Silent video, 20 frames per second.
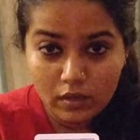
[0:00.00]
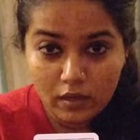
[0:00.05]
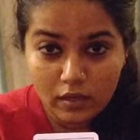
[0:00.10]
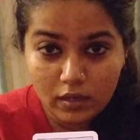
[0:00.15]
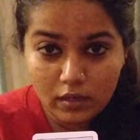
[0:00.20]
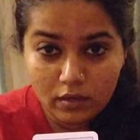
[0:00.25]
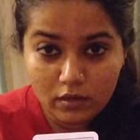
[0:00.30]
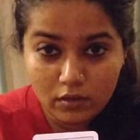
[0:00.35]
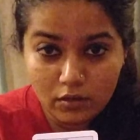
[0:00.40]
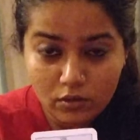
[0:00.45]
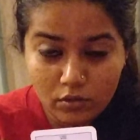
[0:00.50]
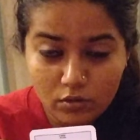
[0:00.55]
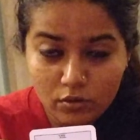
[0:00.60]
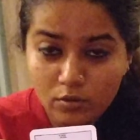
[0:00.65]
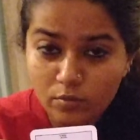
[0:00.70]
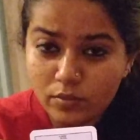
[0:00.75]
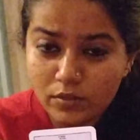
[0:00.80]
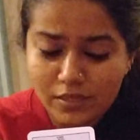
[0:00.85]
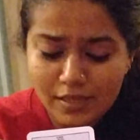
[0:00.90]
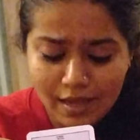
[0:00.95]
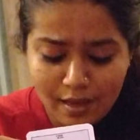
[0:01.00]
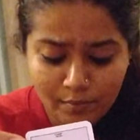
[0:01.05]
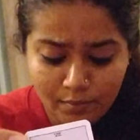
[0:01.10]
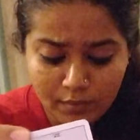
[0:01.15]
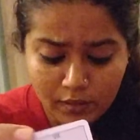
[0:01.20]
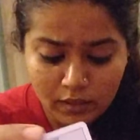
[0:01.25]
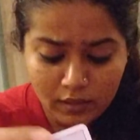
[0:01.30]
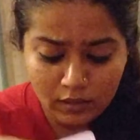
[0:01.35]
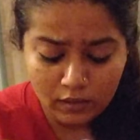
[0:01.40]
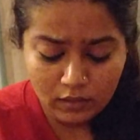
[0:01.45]
and you don't know what's
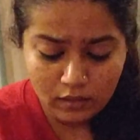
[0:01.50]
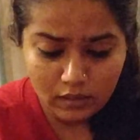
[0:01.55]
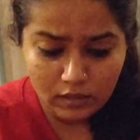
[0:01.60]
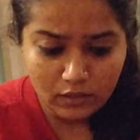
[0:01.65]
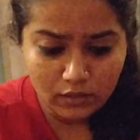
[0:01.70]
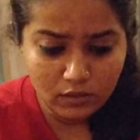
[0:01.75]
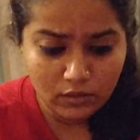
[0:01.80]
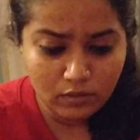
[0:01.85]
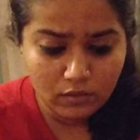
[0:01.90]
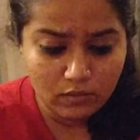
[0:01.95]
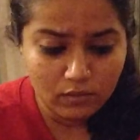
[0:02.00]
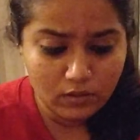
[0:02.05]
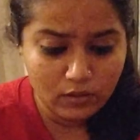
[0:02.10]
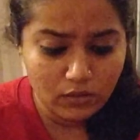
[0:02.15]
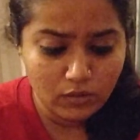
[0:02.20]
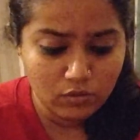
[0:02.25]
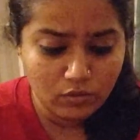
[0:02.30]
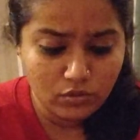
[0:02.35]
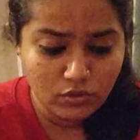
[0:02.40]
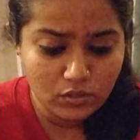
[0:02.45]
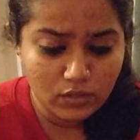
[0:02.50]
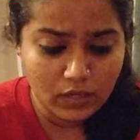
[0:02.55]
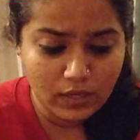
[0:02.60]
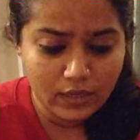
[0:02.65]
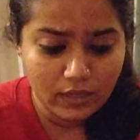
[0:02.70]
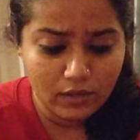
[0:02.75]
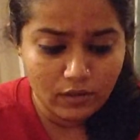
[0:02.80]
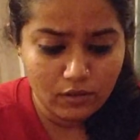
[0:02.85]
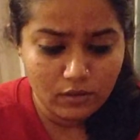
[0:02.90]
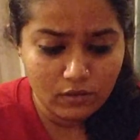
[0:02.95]
happening, and you're just
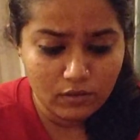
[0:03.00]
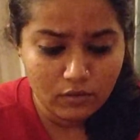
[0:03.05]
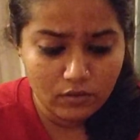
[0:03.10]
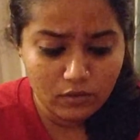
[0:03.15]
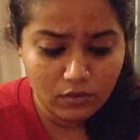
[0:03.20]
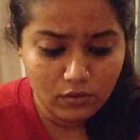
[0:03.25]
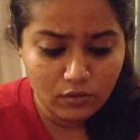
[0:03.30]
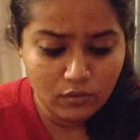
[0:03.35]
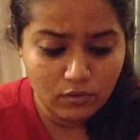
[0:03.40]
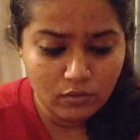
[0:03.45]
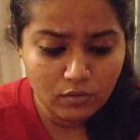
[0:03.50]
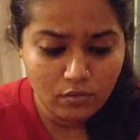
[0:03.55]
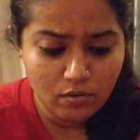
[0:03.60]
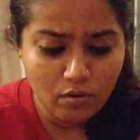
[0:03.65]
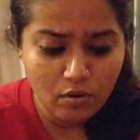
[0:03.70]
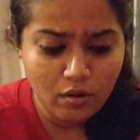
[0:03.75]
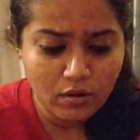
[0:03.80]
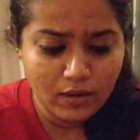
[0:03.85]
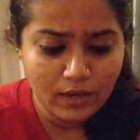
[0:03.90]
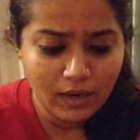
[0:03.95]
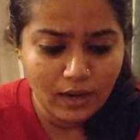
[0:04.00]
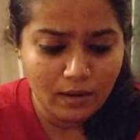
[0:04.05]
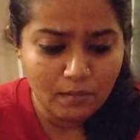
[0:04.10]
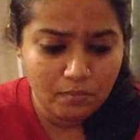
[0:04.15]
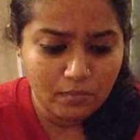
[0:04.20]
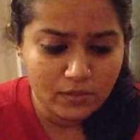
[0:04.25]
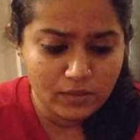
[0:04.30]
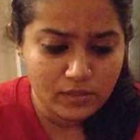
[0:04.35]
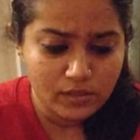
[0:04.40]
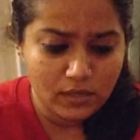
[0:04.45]
like you're caught
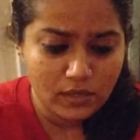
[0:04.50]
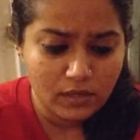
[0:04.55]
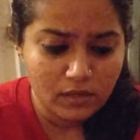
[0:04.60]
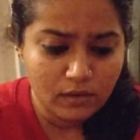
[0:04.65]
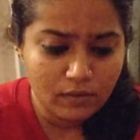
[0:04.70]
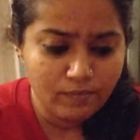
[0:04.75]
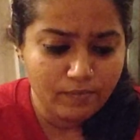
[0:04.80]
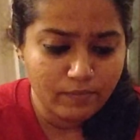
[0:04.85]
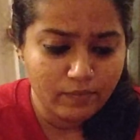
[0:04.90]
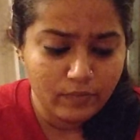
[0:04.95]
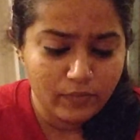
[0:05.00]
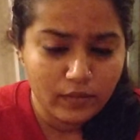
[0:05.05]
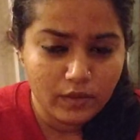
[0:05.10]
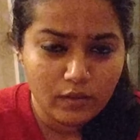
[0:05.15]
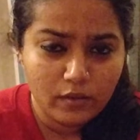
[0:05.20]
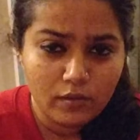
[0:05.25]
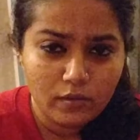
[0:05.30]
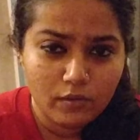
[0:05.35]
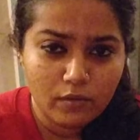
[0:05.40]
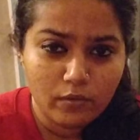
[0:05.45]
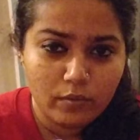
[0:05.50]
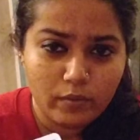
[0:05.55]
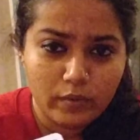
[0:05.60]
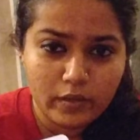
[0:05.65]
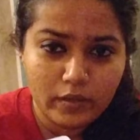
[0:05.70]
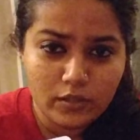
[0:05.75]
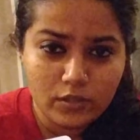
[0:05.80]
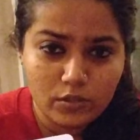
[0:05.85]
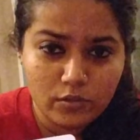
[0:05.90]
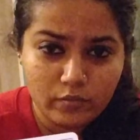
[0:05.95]
helplessly,
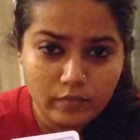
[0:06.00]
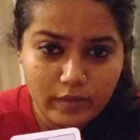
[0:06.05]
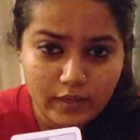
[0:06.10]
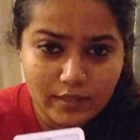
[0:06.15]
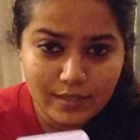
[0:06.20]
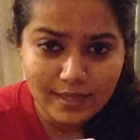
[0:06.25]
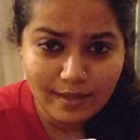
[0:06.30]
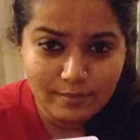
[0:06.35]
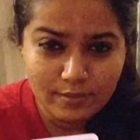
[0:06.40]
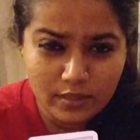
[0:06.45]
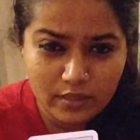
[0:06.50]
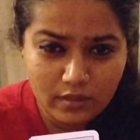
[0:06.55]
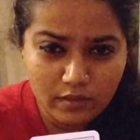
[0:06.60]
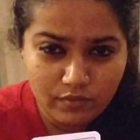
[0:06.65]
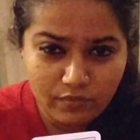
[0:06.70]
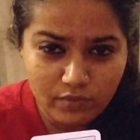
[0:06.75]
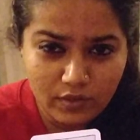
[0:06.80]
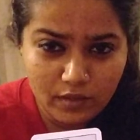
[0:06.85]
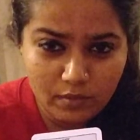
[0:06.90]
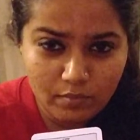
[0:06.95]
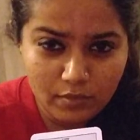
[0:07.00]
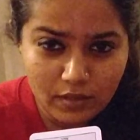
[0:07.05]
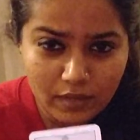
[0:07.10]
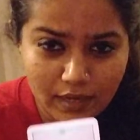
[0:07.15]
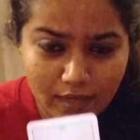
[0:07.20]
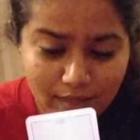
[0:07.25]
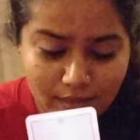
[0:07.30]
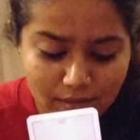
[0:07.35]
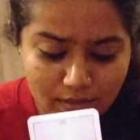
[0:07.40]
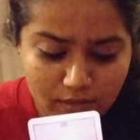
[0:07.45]
whereas your way is absolutely free, but
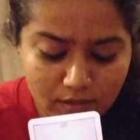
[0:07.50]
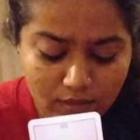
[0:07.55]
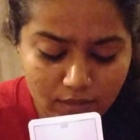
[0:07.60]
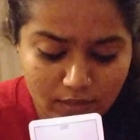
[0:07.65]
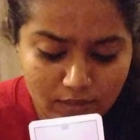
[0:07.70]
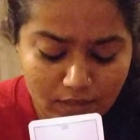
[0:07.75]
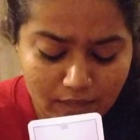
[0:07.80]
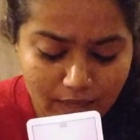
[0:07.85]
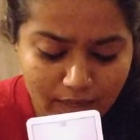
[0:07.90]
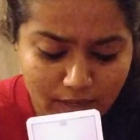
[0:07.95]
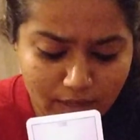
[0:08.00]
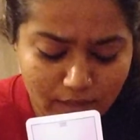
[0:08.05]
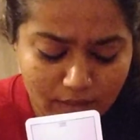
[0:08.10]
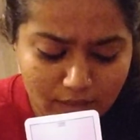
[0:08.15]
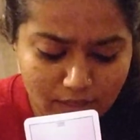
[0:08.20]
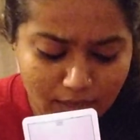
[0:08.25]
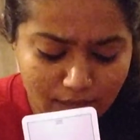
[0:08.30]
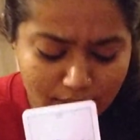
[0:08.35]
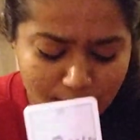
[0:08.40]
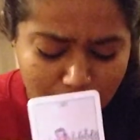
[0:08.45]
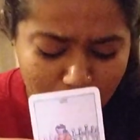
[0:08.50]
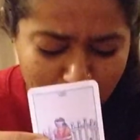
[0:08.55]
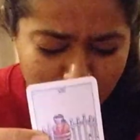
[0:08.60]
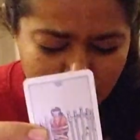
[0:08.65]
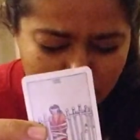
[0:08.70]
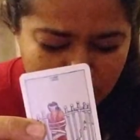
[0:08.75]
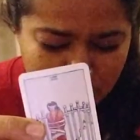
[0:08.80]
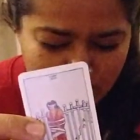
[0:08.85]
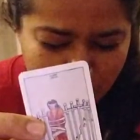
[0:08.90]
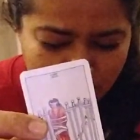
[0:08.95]
like it's like
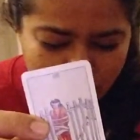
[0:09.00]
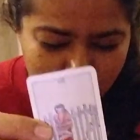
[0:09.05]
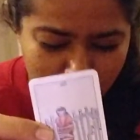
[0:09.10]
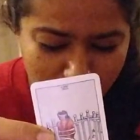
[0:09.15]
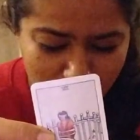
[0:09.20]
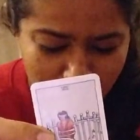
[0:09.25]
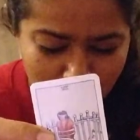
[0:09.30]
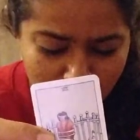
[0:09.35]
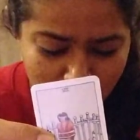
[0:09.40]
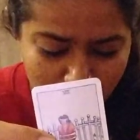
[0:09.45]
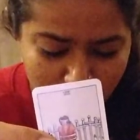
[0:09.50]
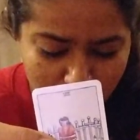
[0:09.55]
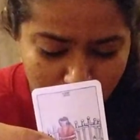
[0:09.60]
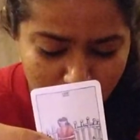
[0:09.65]
something's tied you down.